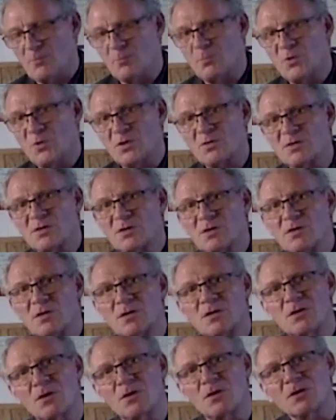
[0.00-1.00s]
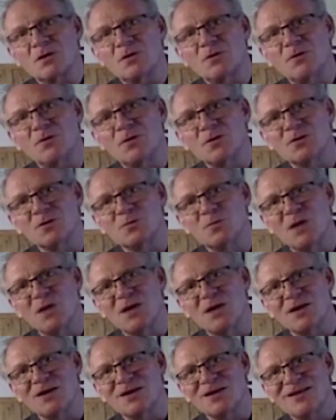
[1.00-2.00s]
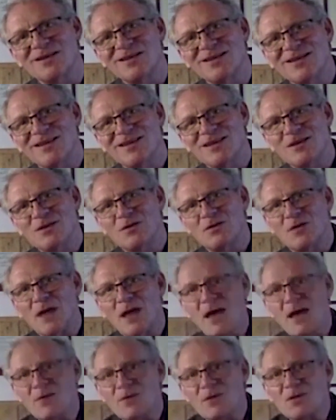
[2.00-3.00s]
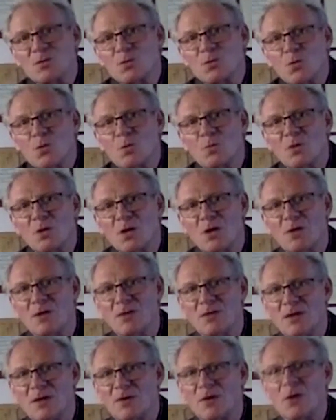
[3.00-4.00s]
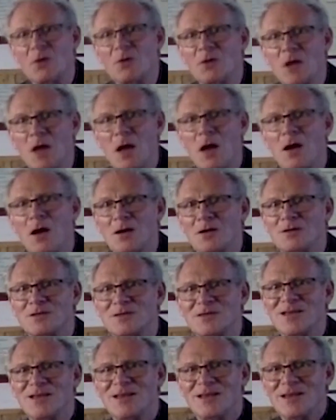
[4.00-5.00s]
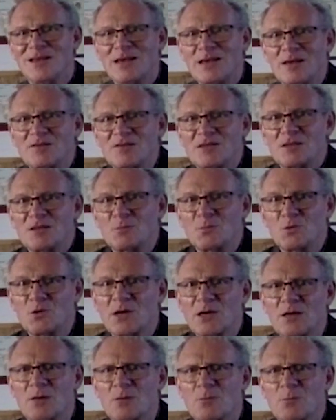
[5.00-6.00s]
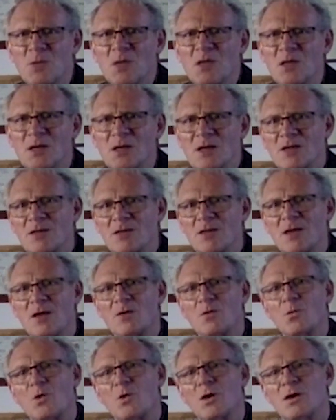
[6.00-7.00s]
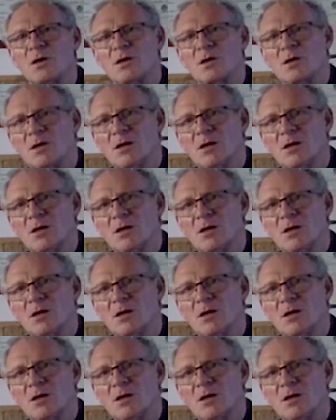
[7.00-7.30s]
But also the doctor feels better. They have this glow in their own heart. It gives them greater meaning in their work.